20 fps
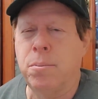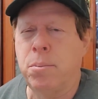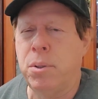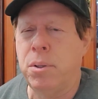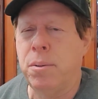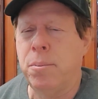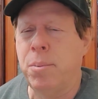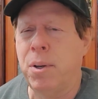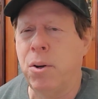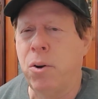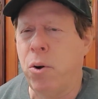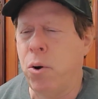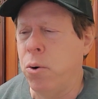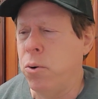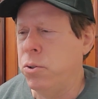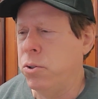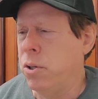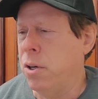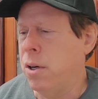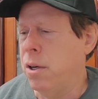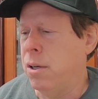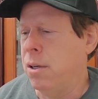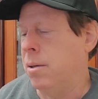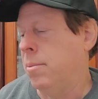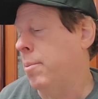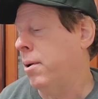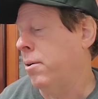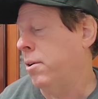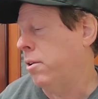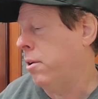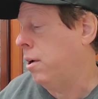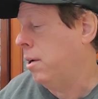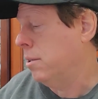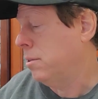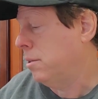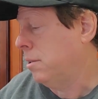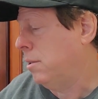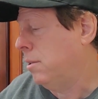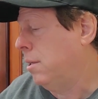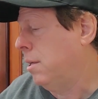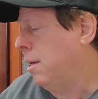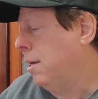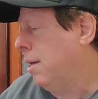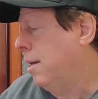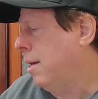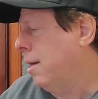put a better hose on and a better nozzle.